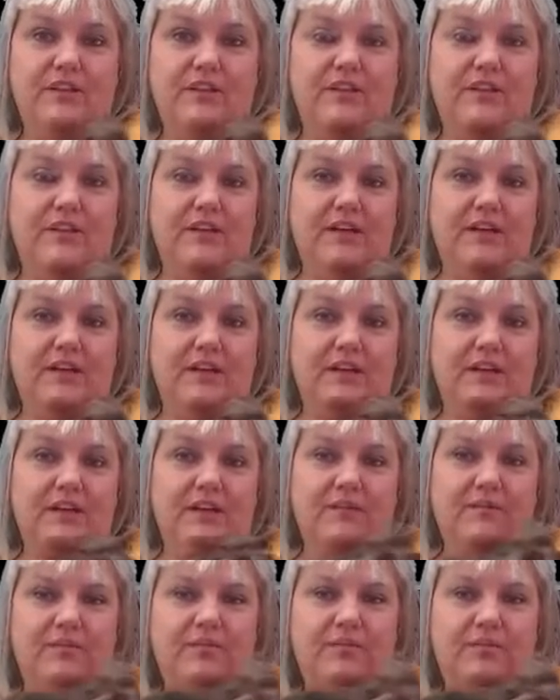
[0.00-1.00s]
and you're like,
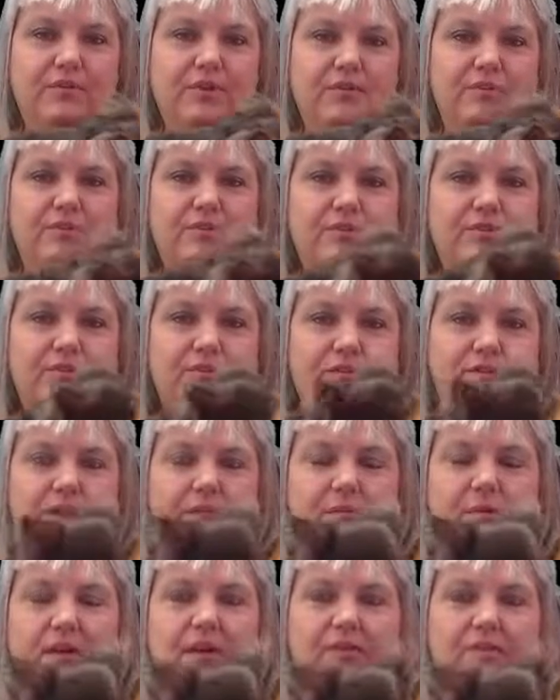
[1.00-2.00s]
but they were
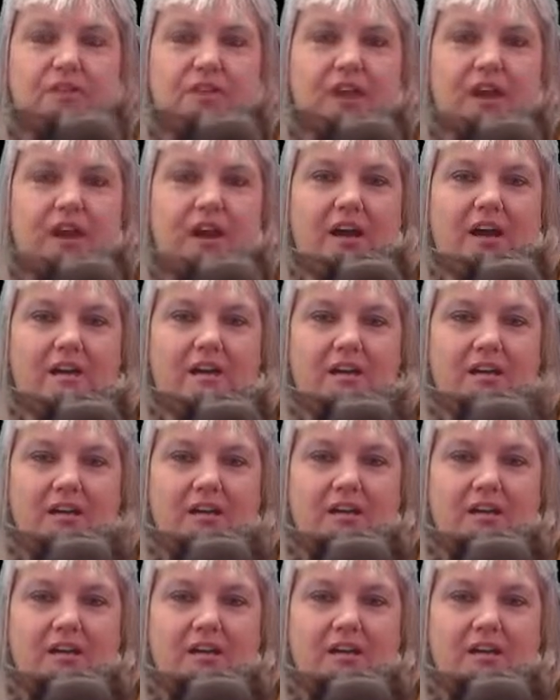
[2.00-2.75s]
talking about that,